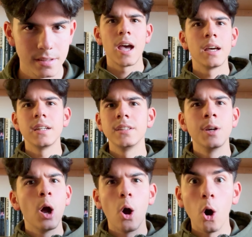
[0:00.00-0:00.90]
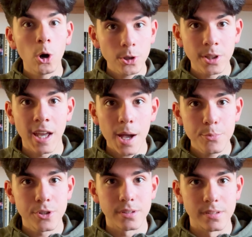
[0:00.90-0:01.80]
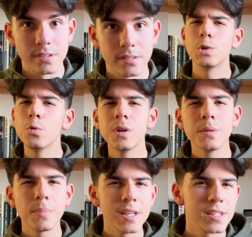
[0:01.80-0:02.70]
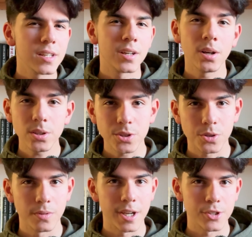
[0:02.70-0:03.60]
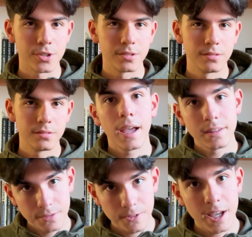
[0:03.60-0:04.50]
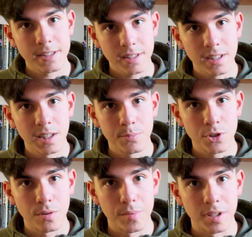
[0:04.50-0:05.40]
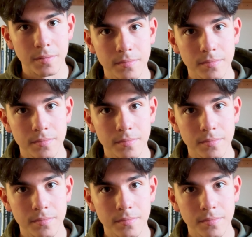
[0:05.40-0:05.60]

adding auto captions, doing basic color correction, and fast clip trimming.